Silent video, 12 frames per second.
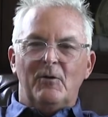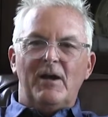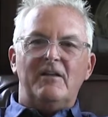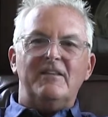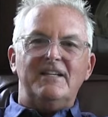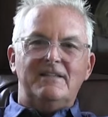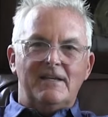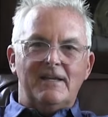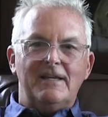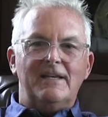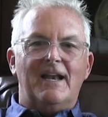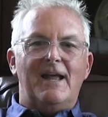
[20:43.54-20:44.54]
Well, they
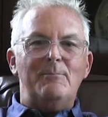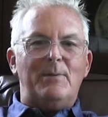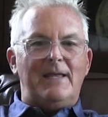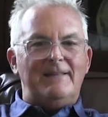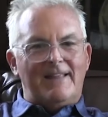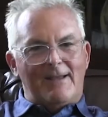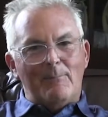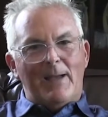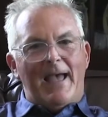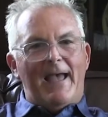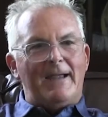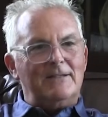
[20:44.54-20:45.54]
did, and I paid them
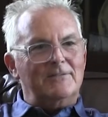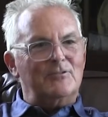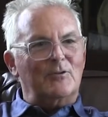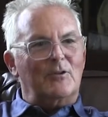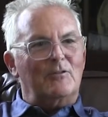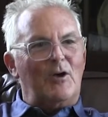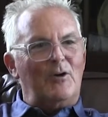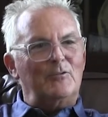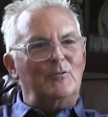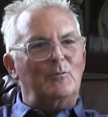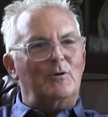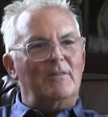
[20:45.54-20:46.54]
back. So okay. the
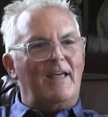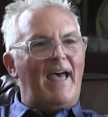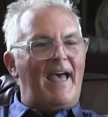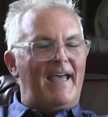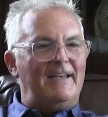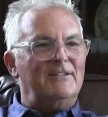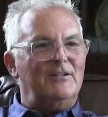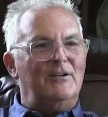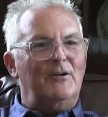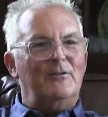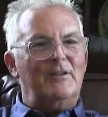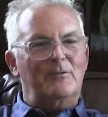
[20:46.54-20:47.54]
loans were that. You
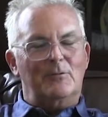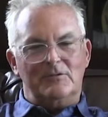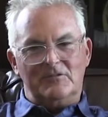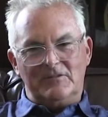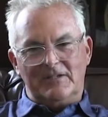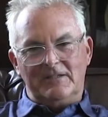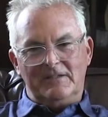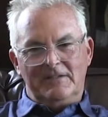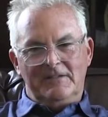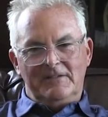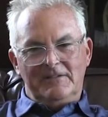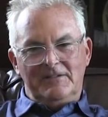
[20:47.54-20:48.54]
know, there was a,
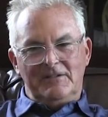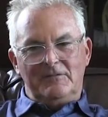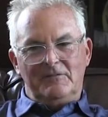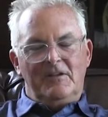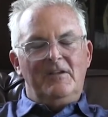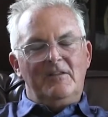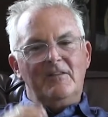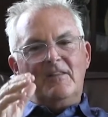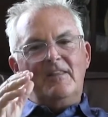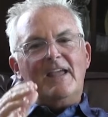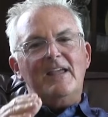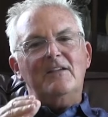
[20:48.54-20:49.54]
you know,
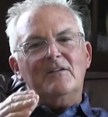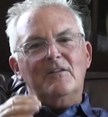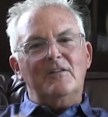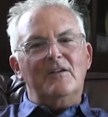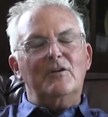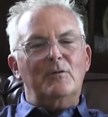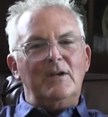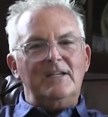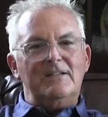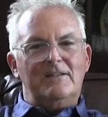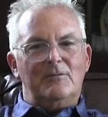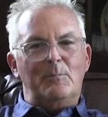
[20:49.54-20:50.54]
they
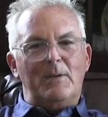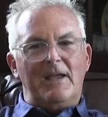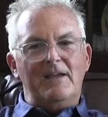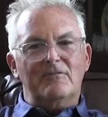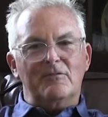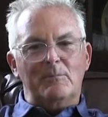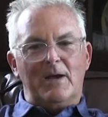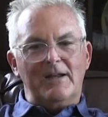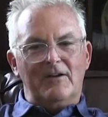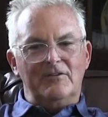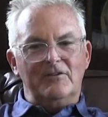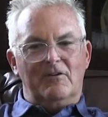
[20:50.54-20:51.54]
agreed to pay for
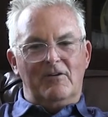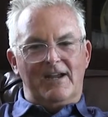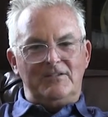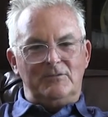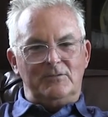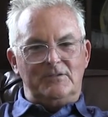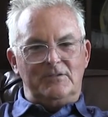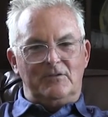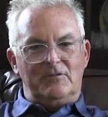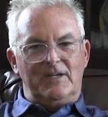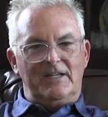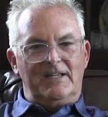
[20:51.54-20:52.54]
my undergraduate
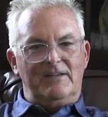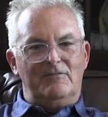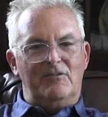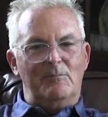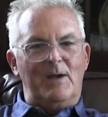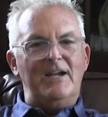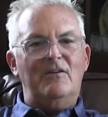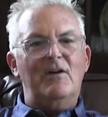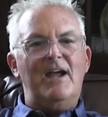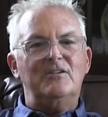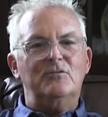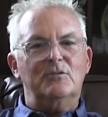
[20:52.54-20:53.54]
degree. And okay. for my
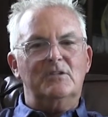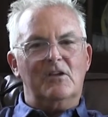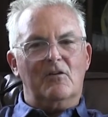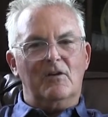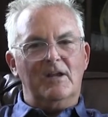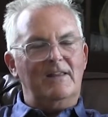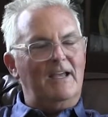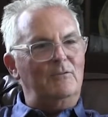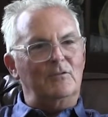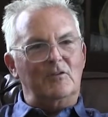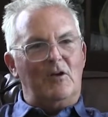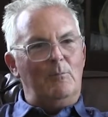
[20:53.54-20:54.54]
graduate degree,
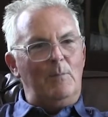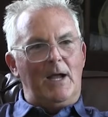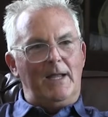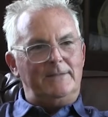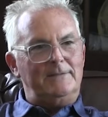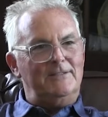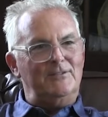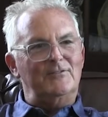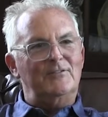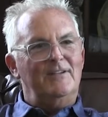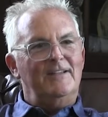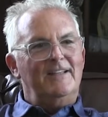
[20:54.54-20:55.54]
that was all mine
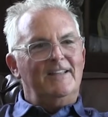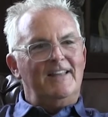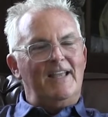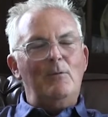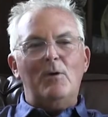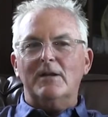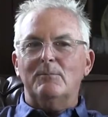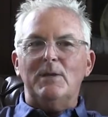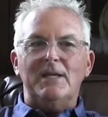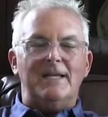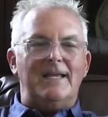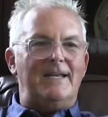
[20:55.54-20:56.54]
because oh. they wanted
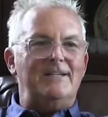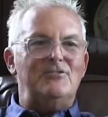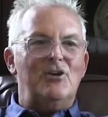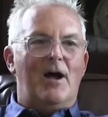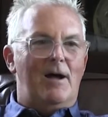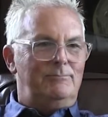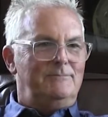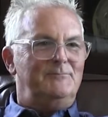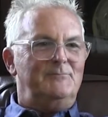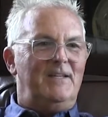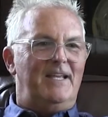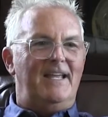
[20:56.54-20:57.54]
me to get a job.
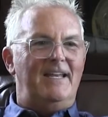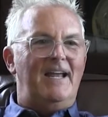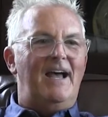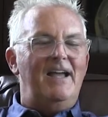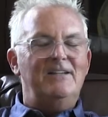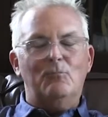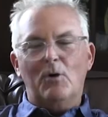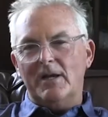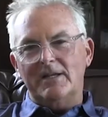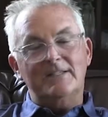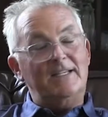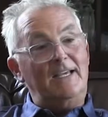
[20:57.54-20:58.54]
That and I
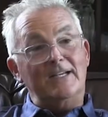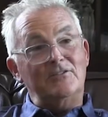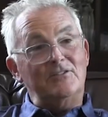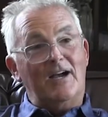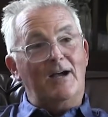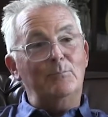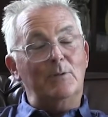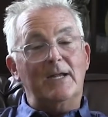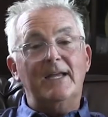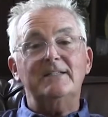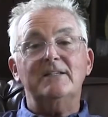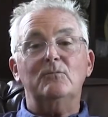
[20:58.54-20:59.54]
wanted to get a job, but
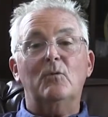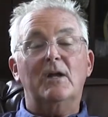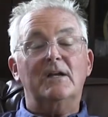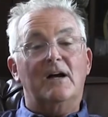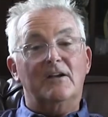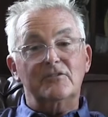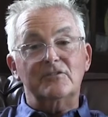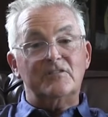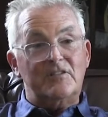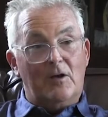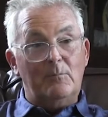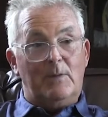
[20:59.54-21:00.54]
I didn't want to
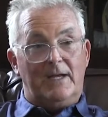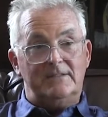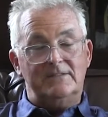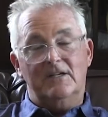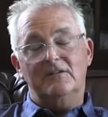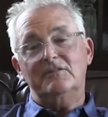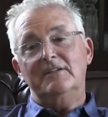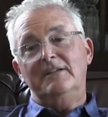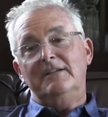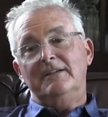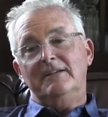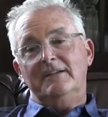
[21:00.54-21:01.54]
undersell myself.
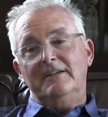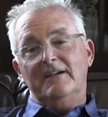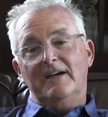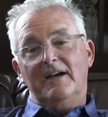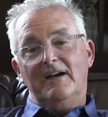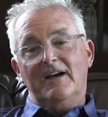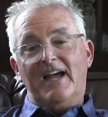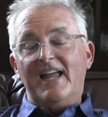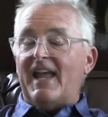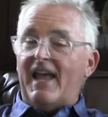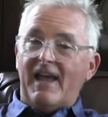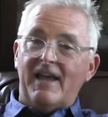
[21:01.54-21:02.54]
Uh, I
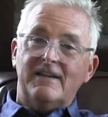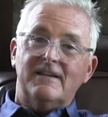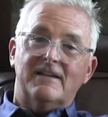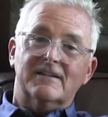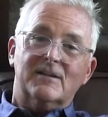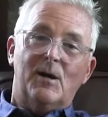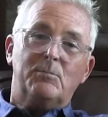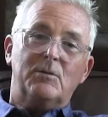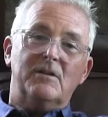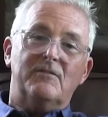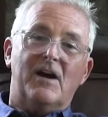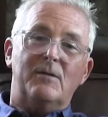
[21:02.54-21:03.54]
had a
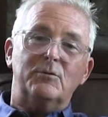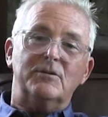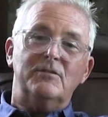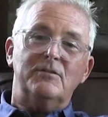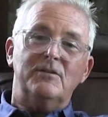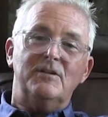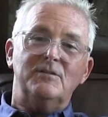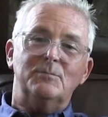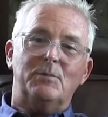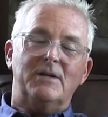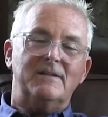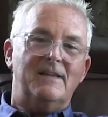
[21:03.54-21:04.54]
couple of opportunities,
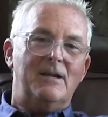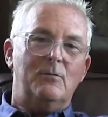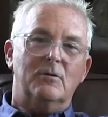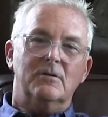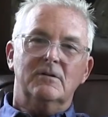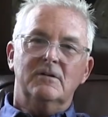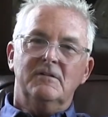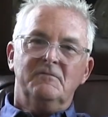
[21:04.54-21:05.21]
but they were